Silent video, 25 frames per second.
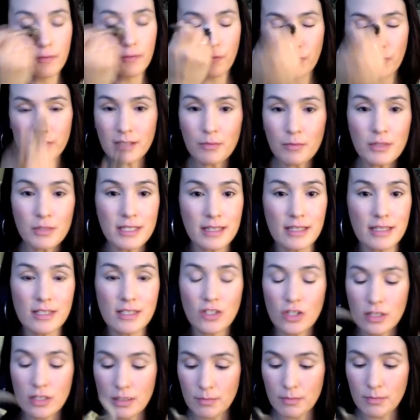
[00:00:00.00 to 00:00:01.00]
for some reason this
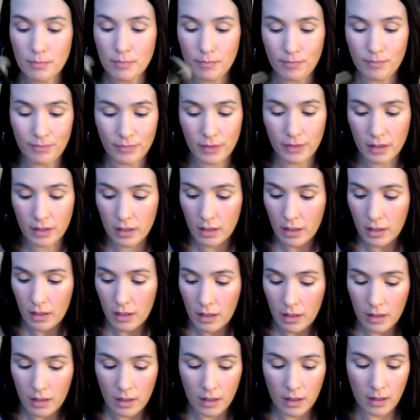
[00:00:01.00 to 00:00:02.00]
just
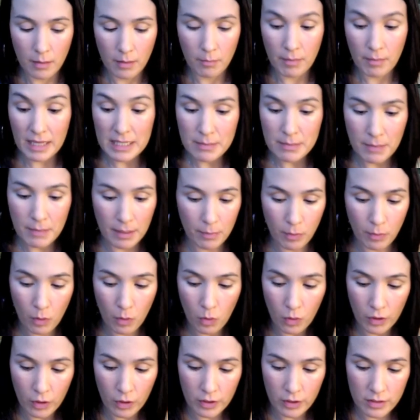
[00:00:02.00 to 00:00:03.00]
makes my
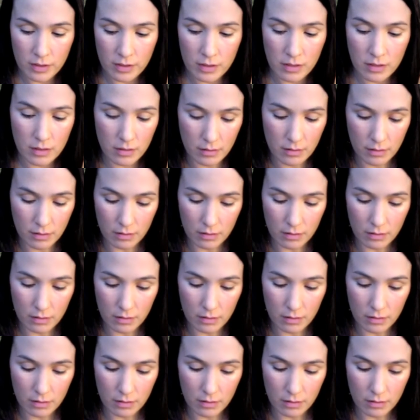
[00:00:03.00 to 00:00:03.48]
pores